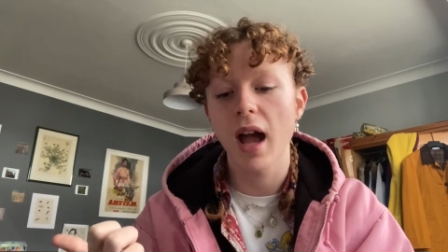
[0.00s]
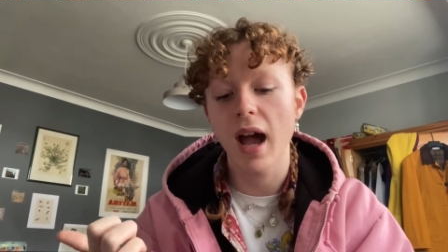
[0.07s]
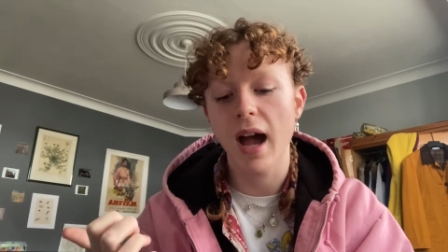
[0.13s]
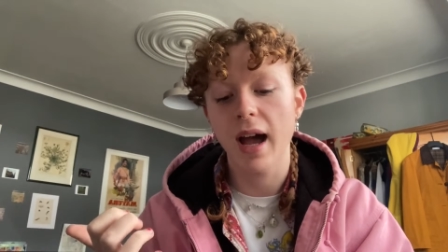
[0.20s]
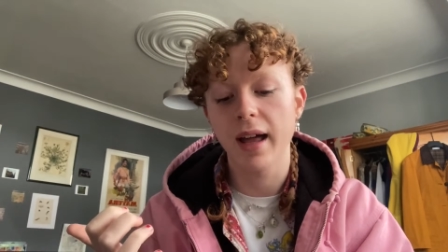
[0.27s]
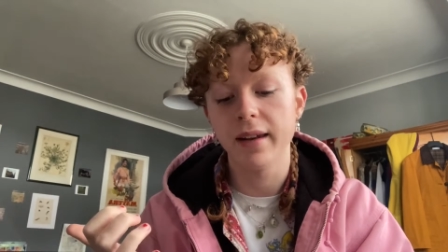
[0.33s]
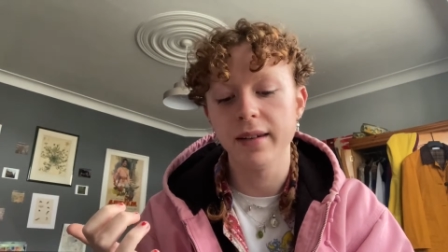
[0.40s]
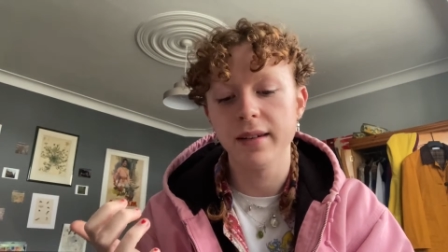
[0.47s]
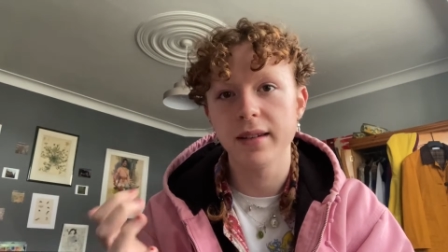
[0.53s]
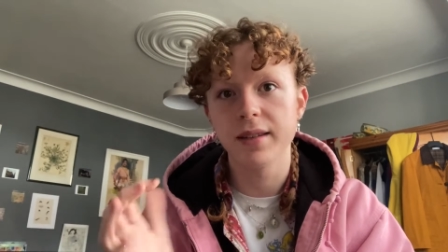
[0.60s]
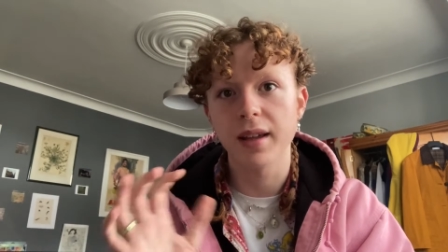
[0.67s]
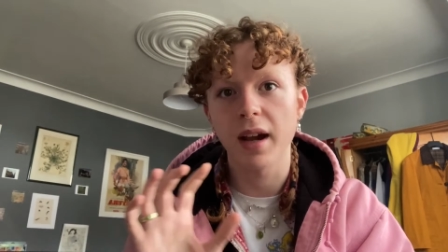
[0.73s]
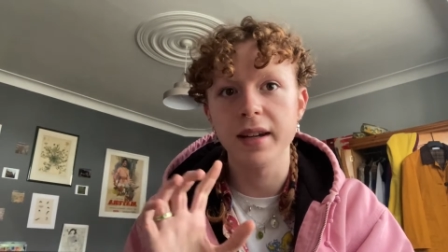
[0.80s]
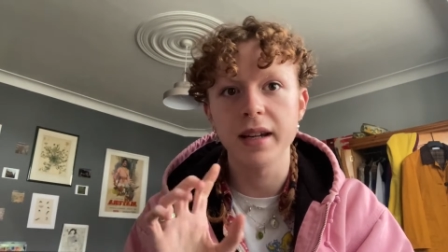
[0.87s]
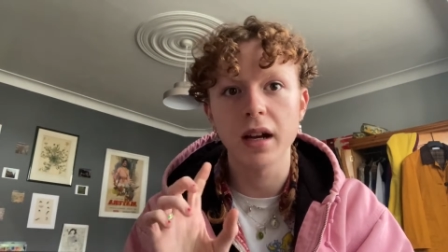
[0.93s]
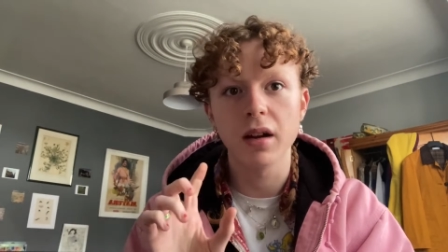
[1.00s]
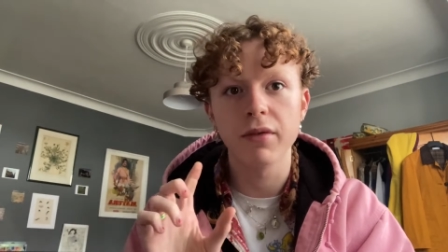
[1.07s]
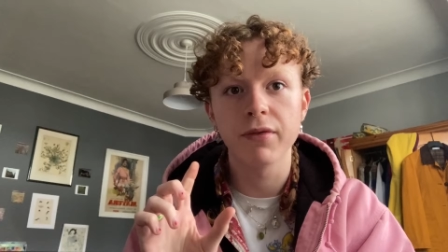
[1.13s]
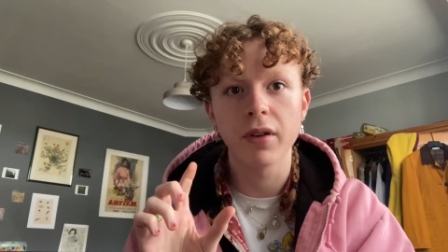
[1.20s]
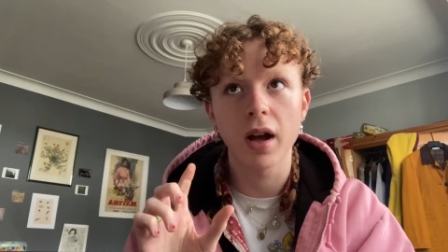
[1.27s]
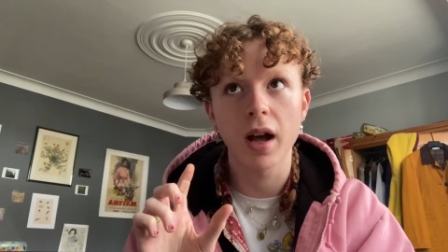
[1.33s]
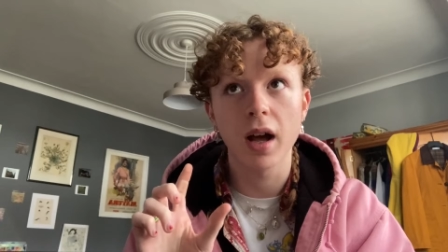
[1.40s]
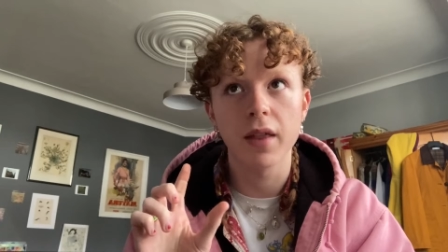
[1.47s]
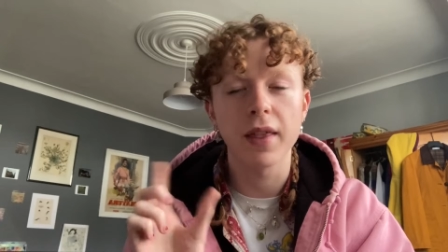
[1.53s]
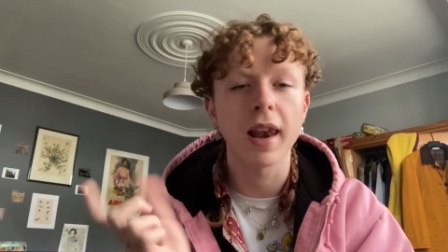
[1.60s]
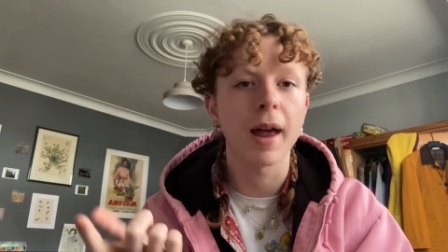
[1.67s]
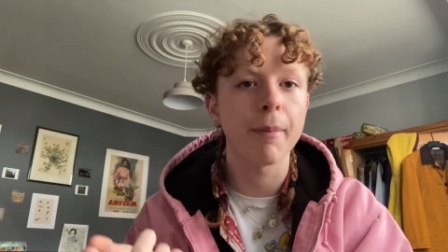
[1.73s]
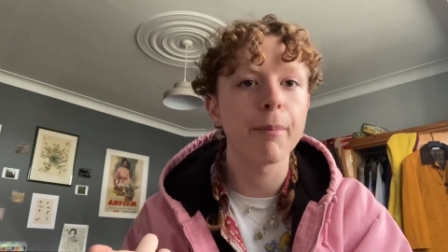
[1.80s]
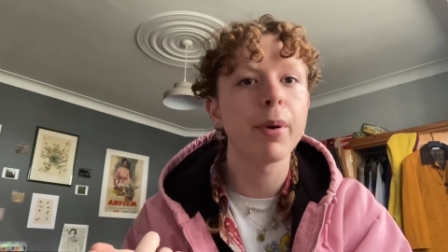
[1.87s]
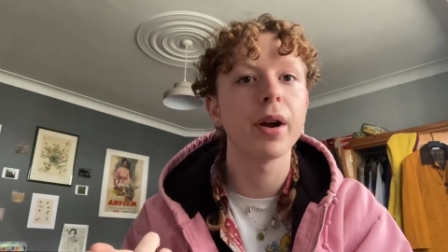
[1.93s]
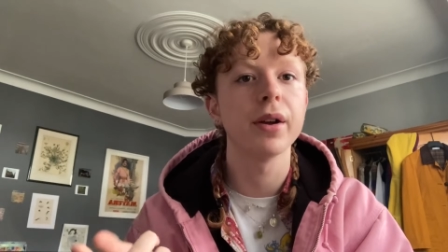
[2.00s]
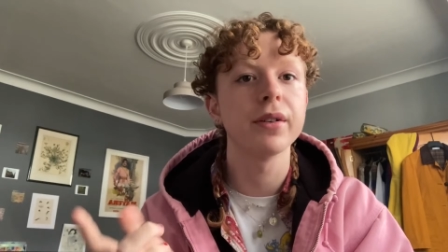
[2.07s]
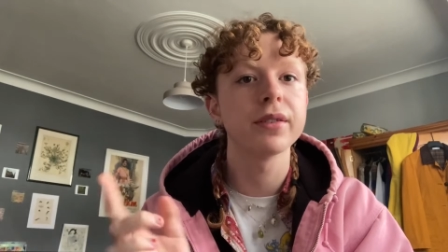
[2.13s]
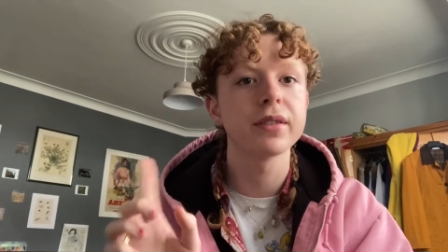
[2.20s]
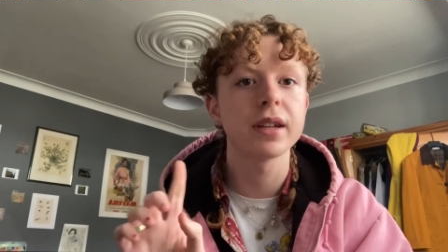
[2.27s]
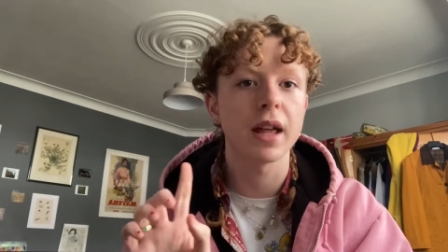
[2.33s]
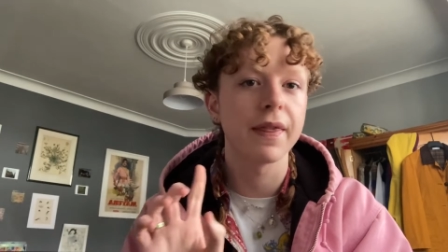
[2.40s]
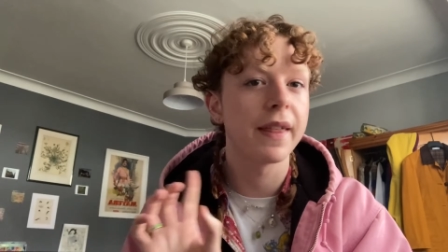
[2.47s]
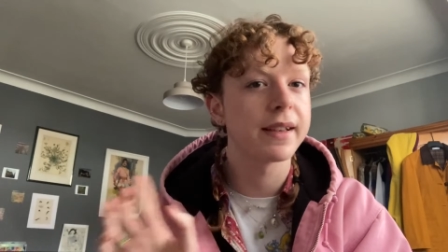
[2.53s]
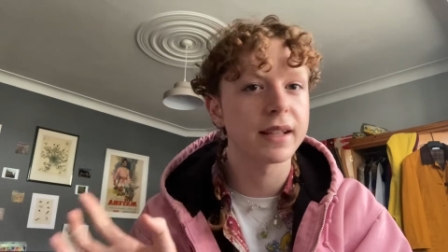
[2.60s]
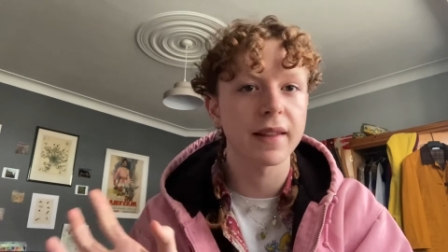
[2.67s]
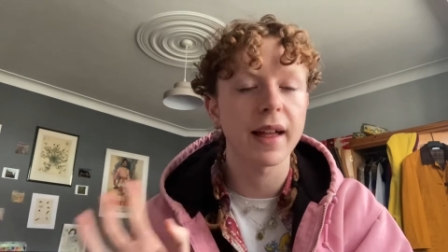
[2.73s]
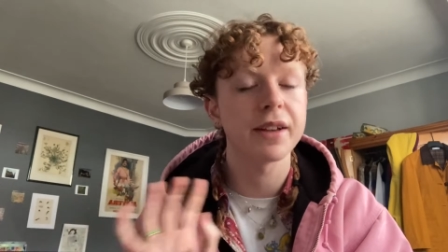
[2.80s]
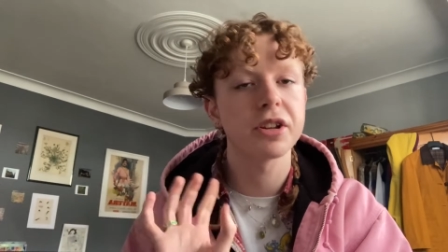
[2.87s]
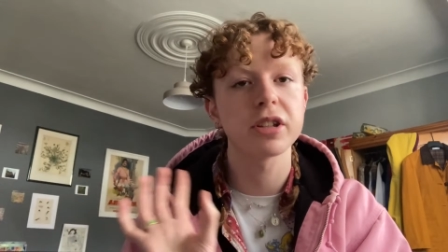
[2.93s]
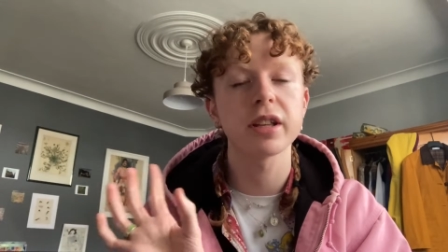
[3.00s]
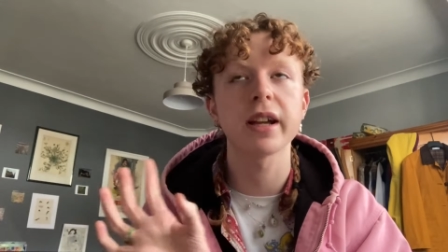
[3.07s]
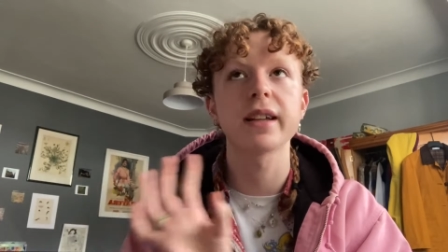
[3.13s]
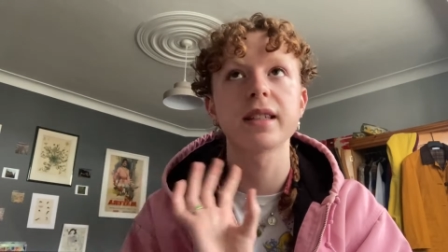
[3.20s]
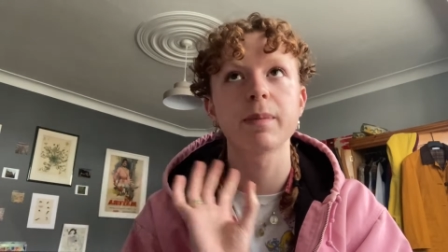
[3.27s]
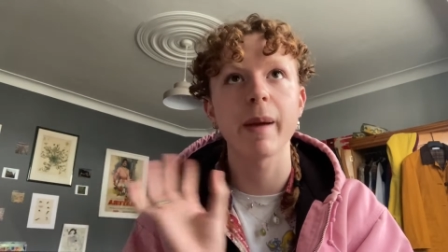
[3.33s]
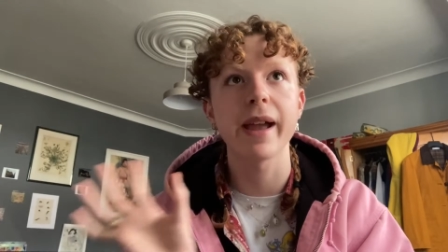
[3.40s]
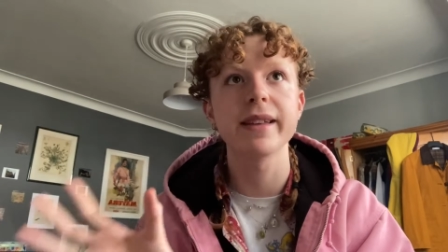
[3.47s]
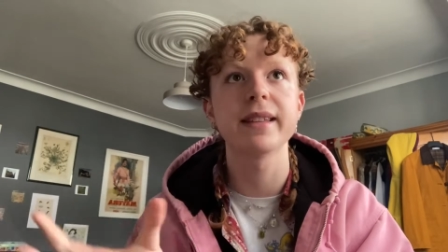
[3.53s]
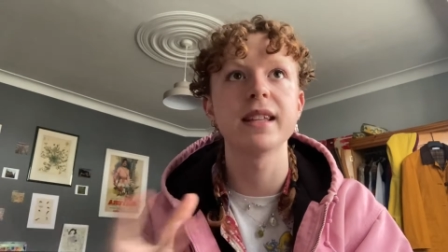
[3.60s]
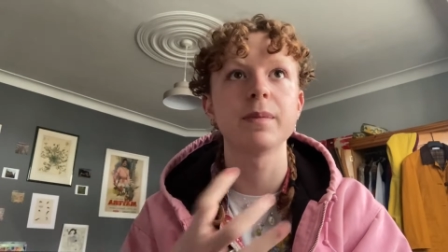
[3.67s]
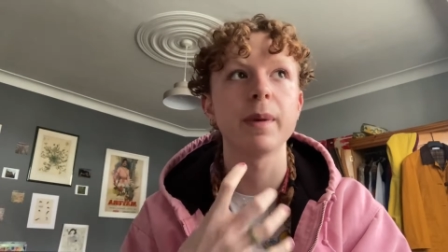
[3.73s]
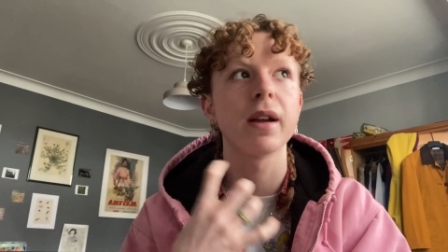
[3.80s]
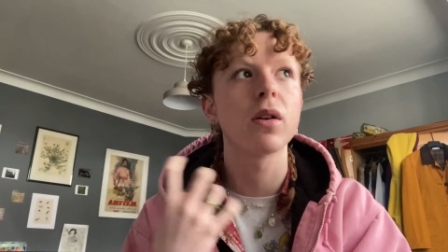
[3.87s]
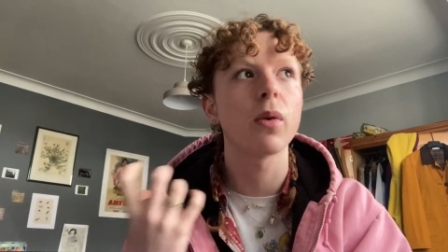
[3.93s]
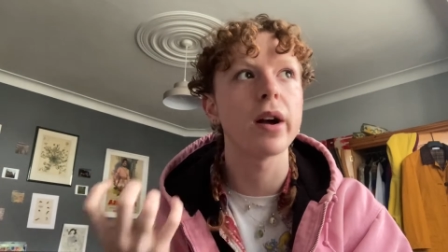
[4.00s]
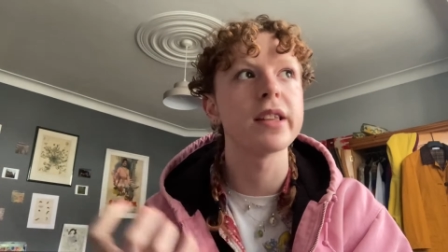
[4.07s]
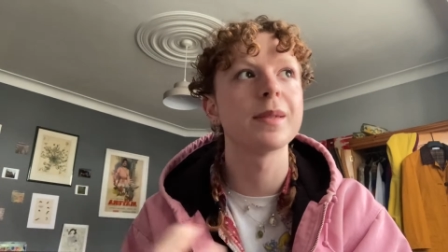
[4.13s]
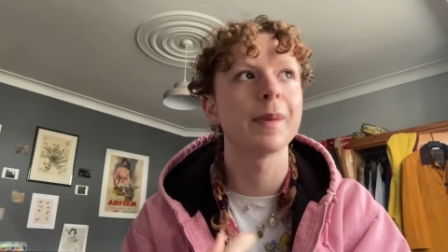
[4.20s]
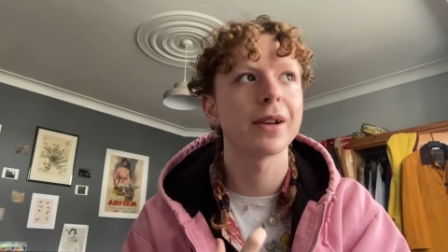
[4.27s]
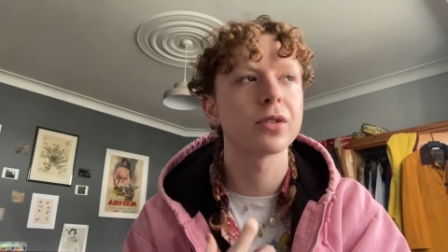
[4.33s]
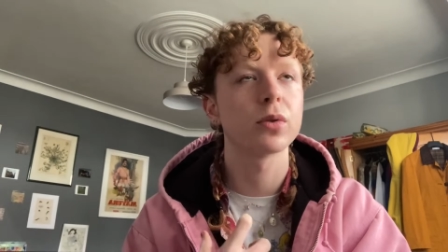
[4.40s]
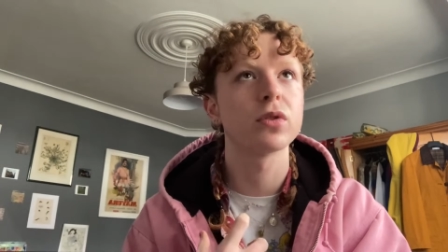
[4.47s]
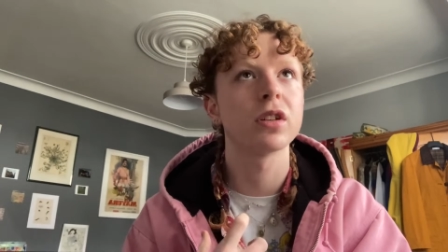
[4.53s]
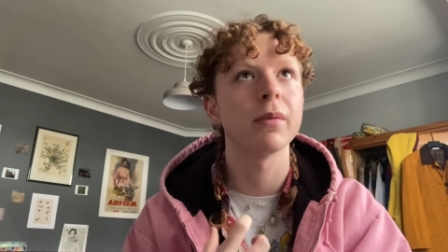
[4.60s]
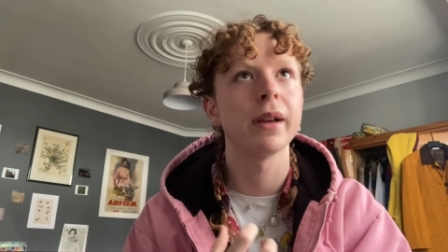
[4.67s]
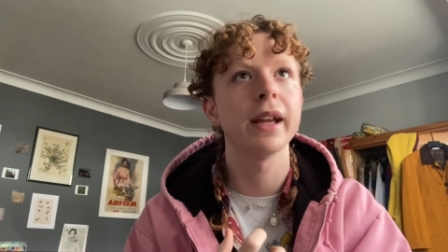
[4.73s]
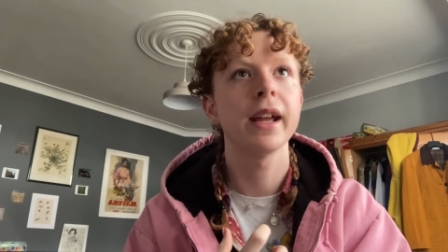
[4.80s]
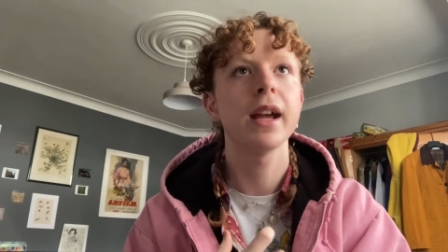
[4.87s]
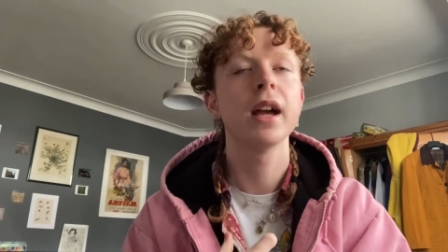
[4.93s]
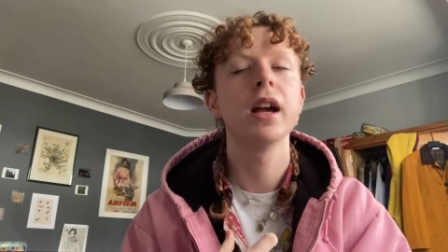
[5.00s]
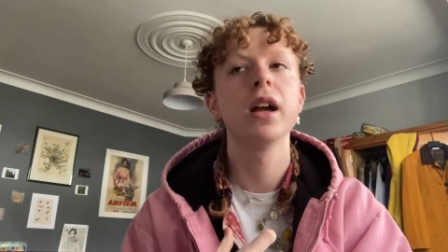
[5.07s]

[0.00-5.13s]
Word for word: and the idea of uh, the lamppost and things like that, just like spaces being quite special to me.